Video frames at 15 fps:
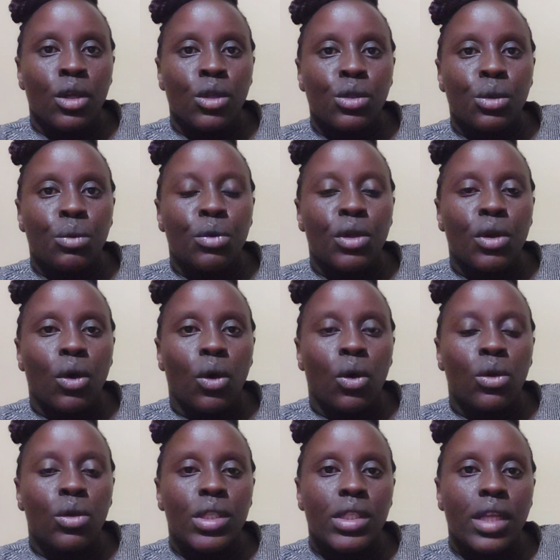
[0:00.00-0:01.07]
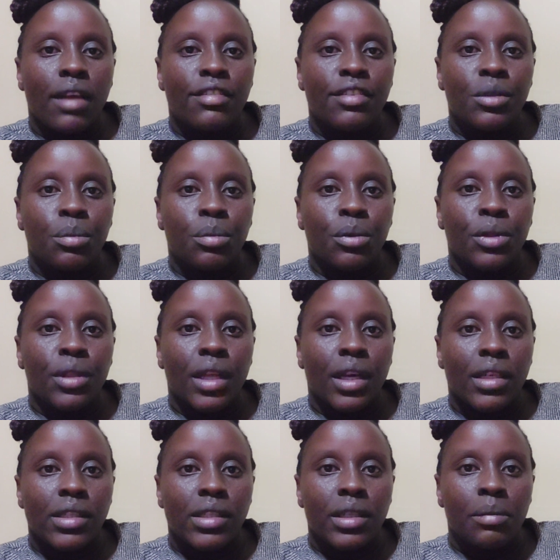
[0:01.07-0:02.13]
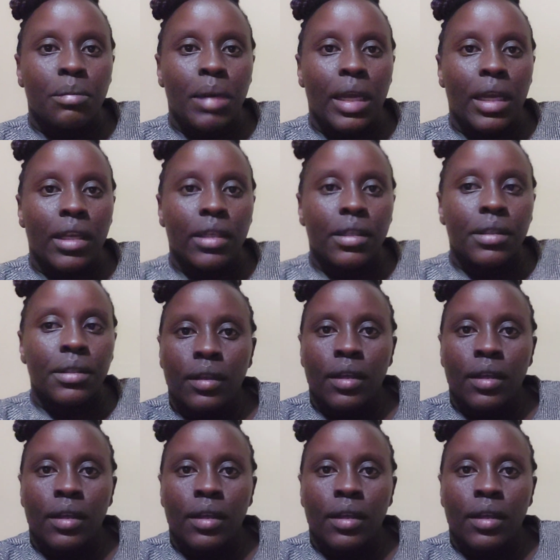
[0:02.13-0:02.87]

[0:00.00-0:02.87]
So we always have to put that in mind.